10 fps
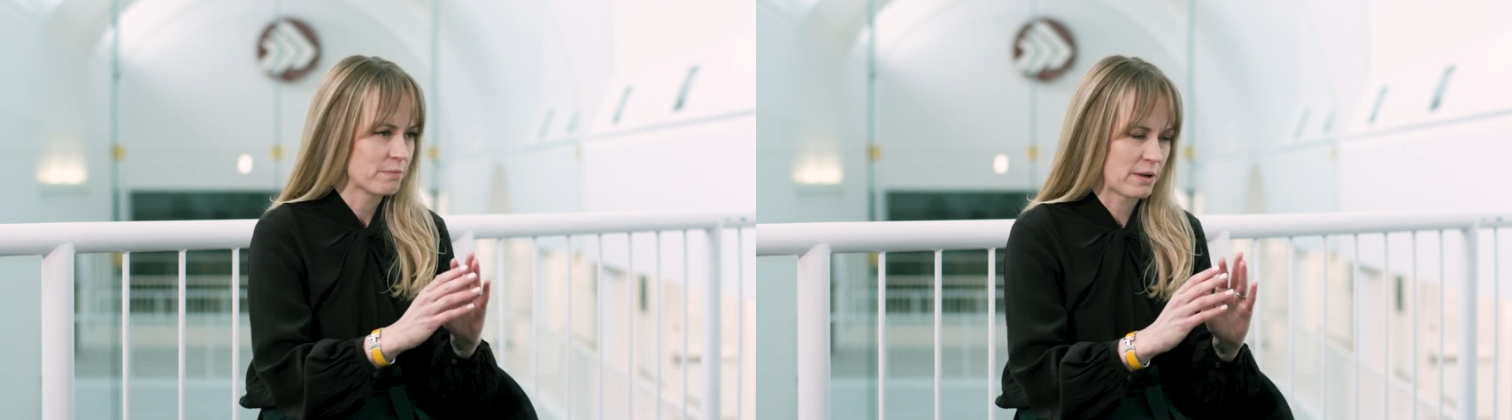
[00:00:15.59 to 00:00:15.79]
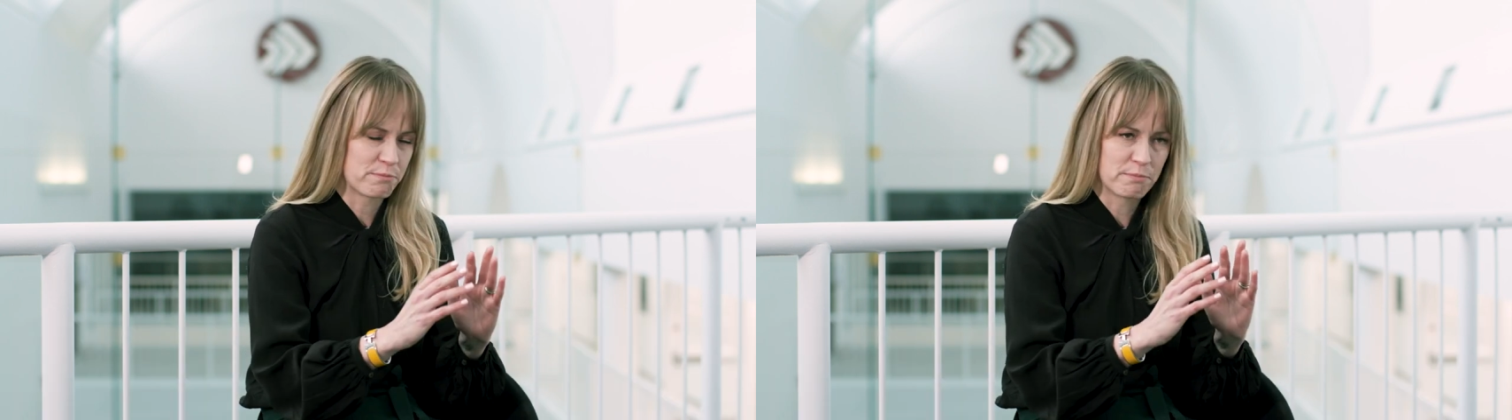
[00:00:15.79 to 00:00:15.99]

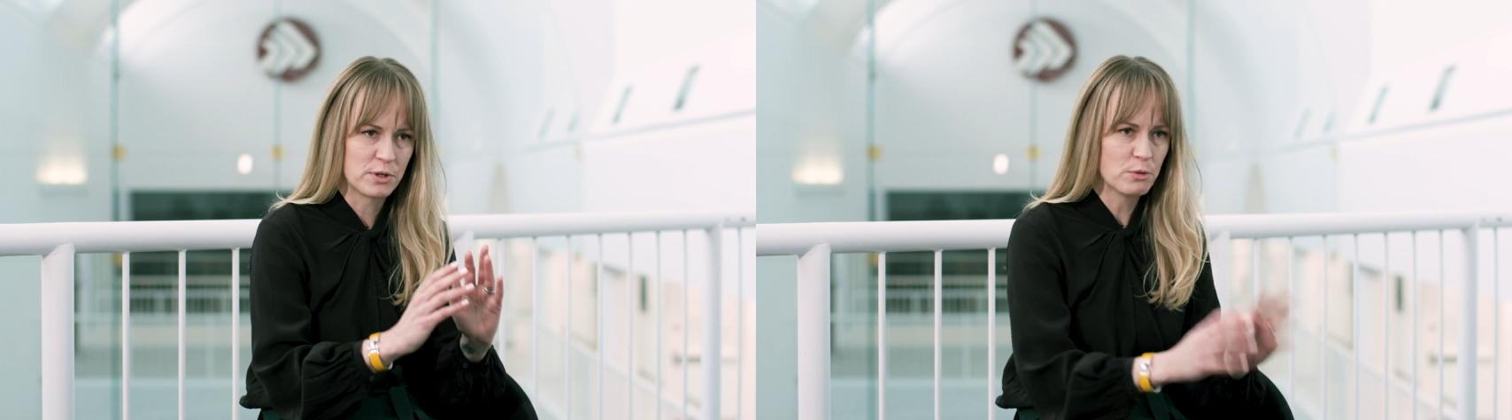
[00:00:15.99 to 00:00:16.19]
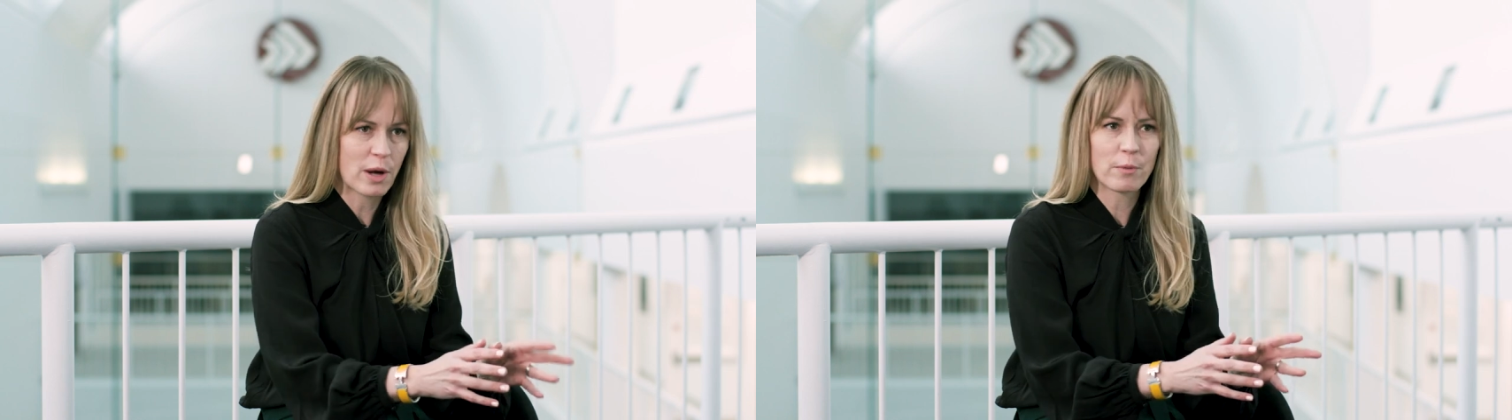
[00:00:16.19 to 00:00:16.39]
I
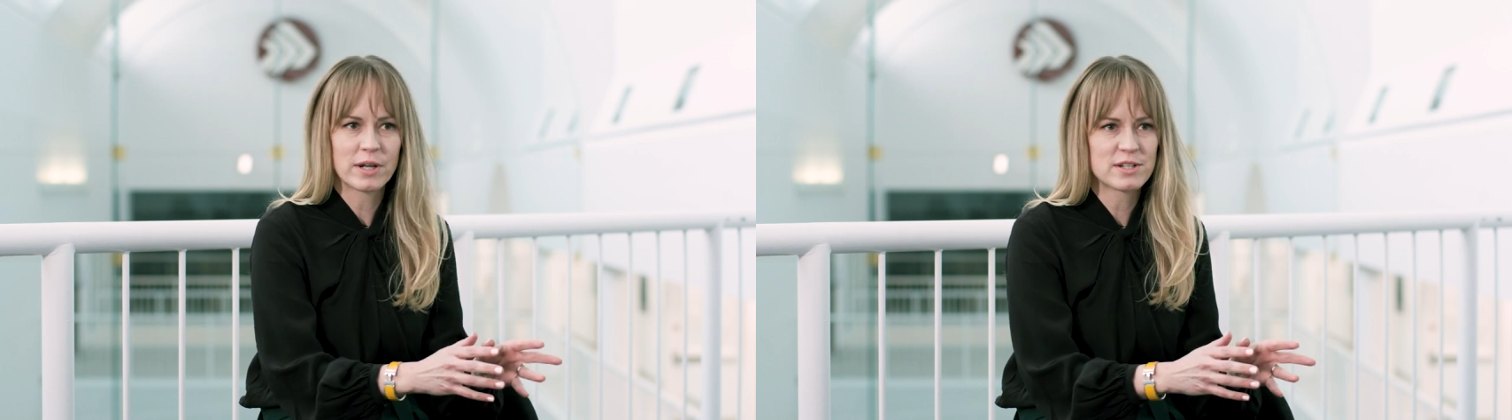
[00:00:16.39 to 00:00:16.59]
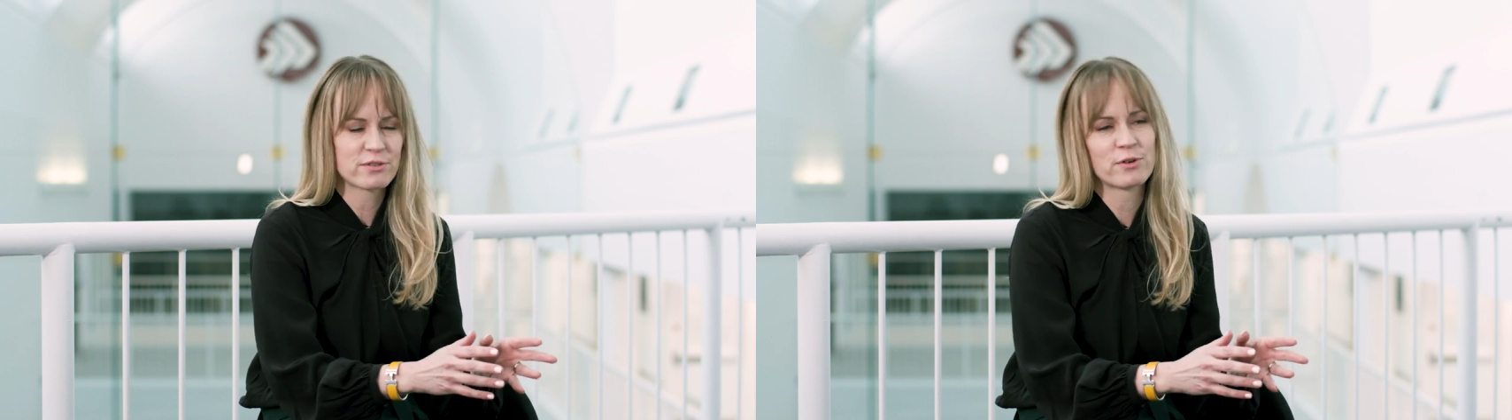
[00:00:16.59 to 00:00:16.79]
knew I
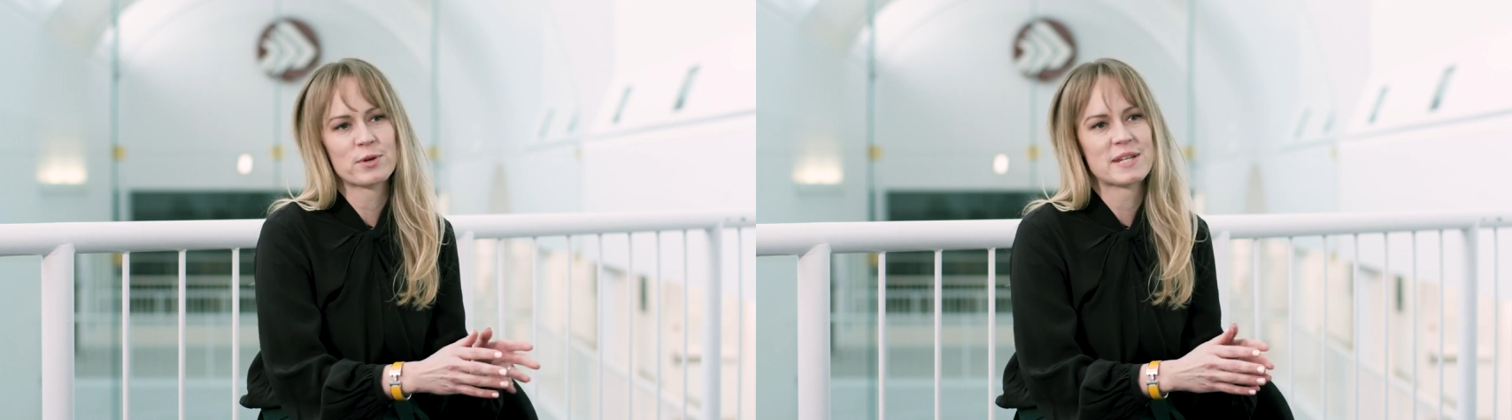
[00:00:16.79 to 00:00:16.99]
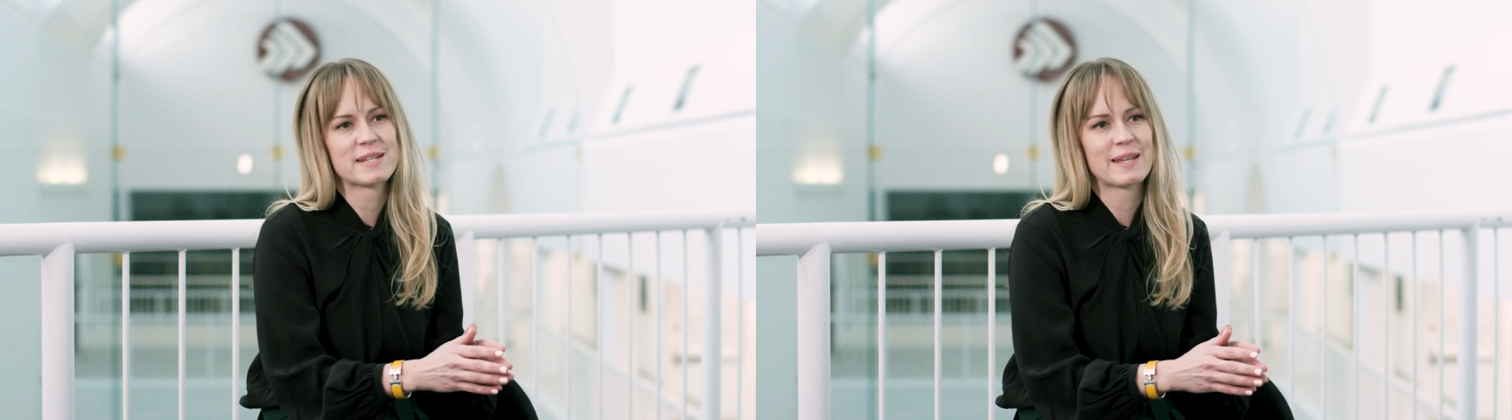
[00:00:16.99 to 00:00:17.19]
wanted to
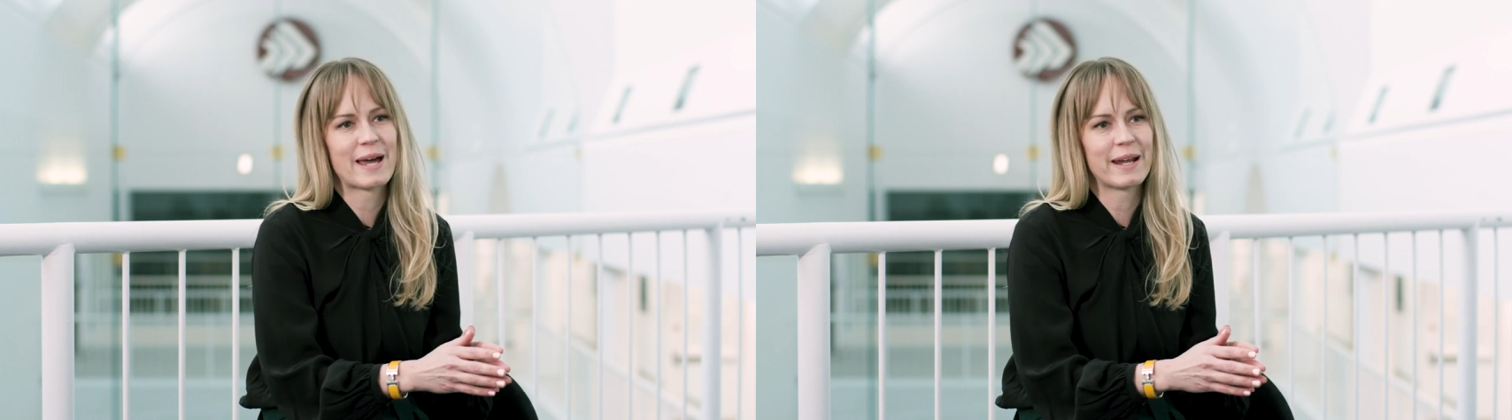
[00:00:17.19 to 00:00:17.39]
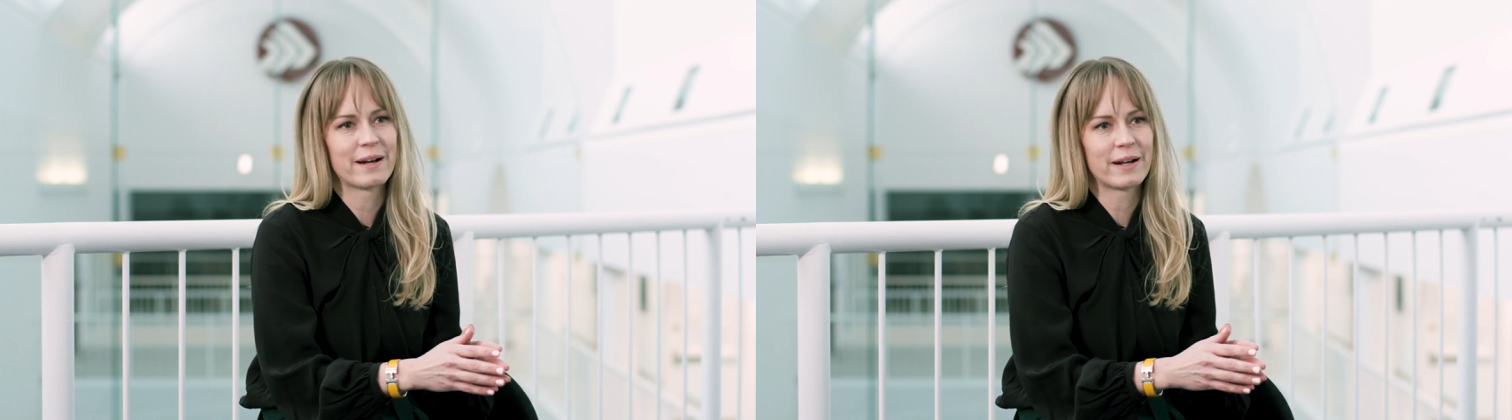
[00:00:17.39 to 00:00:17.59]
focus in
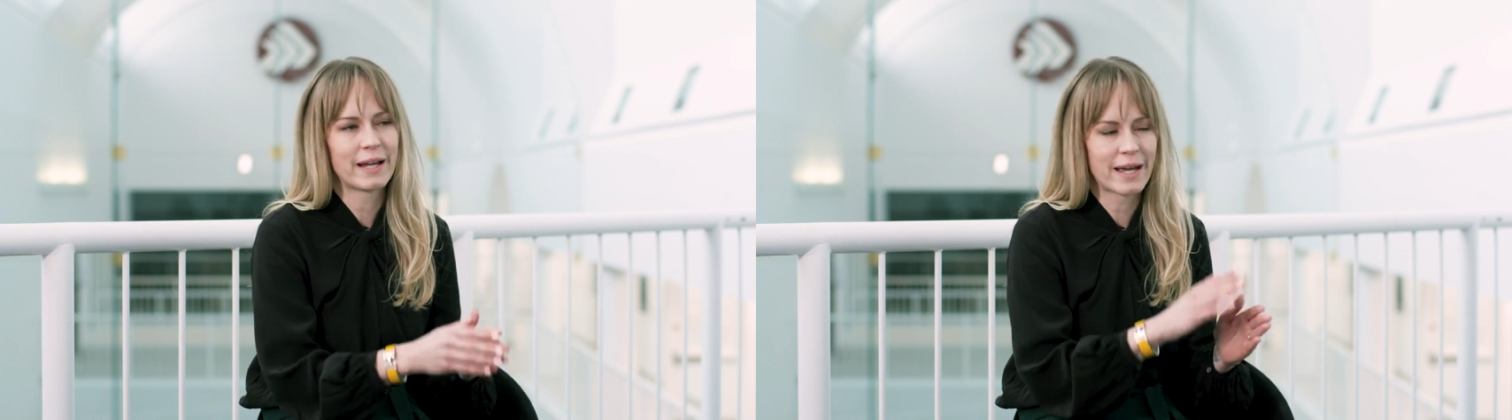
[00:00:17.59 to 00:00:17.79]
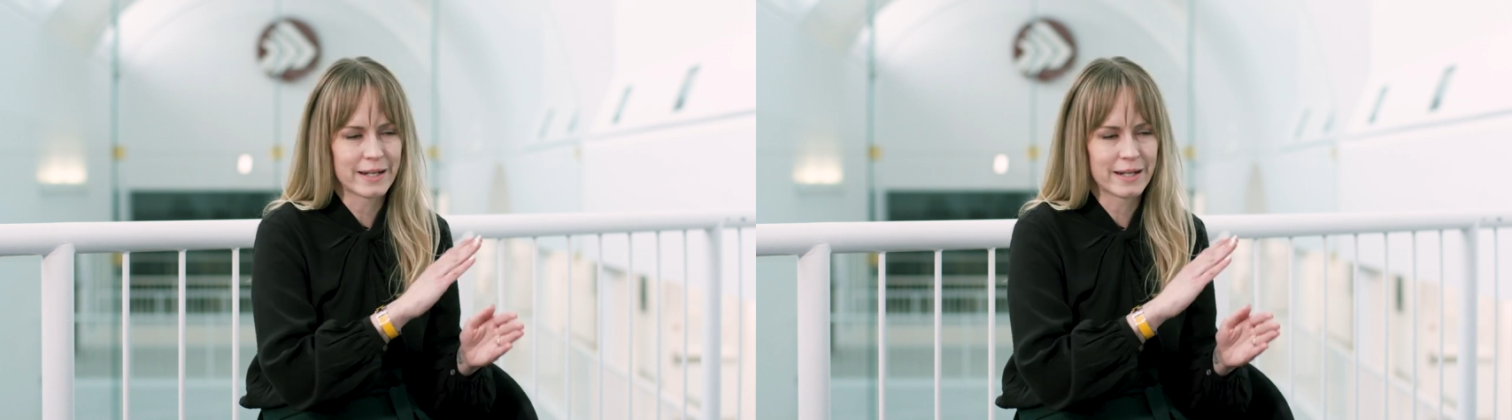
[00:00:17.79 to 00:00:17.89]
that area